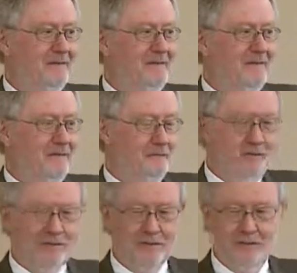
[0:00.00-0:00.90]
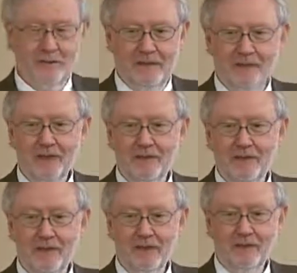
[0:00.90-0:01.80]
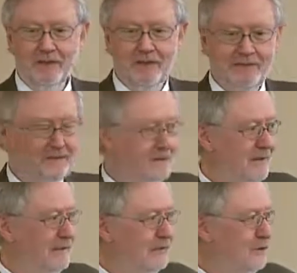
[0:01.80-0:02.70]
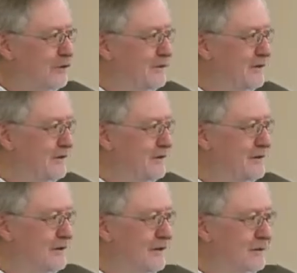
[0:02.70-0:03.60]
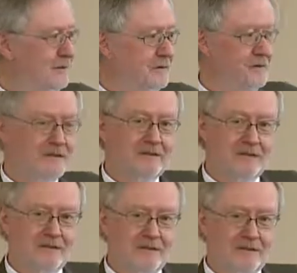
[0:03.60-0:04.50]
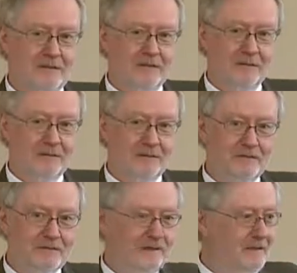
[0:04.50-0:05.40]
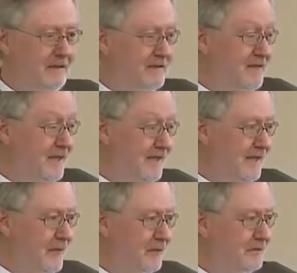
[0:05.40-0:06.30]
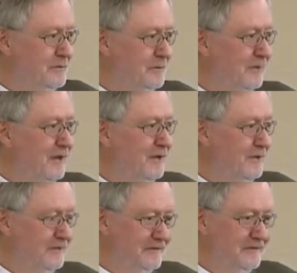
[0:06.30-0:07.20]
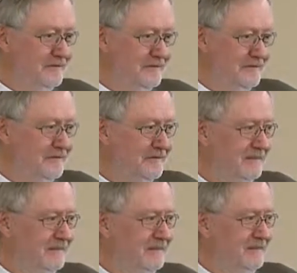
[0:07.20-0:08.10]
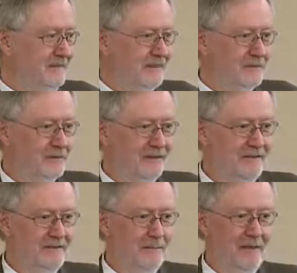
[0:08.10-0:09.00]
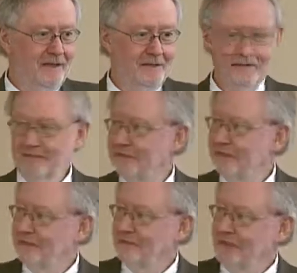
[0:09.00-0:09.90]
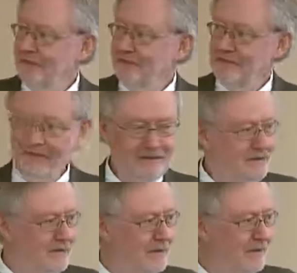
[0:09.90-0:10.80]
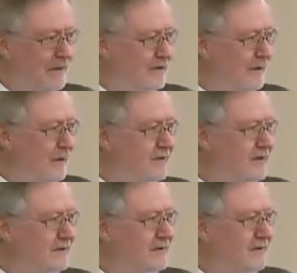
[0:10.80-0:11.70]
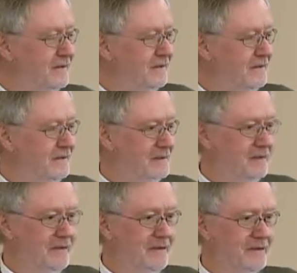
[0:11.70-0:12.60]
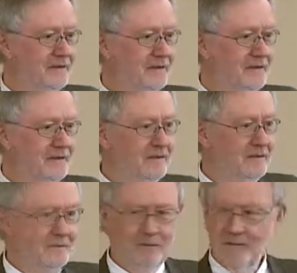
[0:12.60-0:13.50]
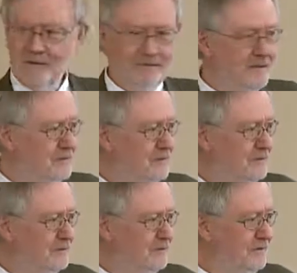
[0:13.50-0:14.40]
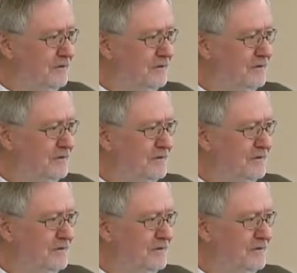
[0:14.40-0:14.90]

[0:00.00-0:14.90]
And at first he was really gung ho, and now he's finally told me that he thought it was, it was, he had 10 hours per hour. And so I did the math last night thinking about our project, and I thought, huh, well, we did, what do we have, 650